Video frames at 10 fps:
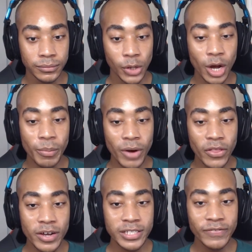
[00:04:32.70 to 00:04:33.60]
Her
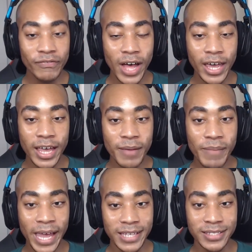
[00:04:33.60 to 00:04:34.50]
brother is fucking
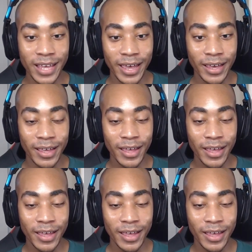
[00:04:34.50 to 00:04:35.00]
amazing.